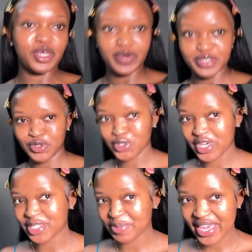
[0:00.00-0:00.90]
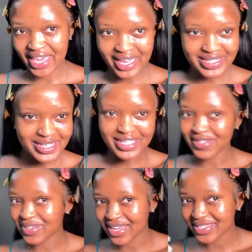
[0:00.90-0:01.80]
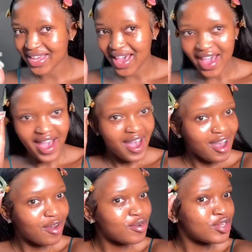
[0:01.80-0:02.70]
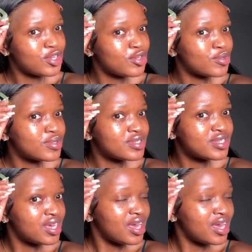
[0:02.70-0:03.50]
I wanted to show you guys my hair. Just look at how cute